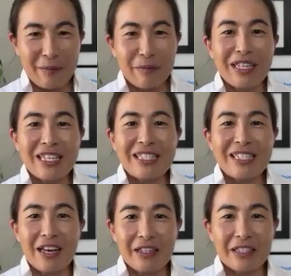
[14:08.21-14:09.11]
please
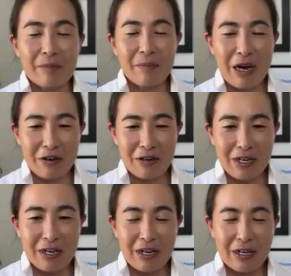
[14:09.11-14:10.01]
tell us about
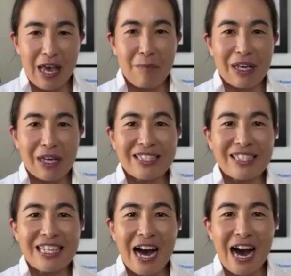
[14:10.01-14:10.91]

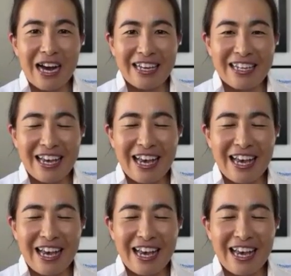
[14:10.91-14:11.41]
MSCI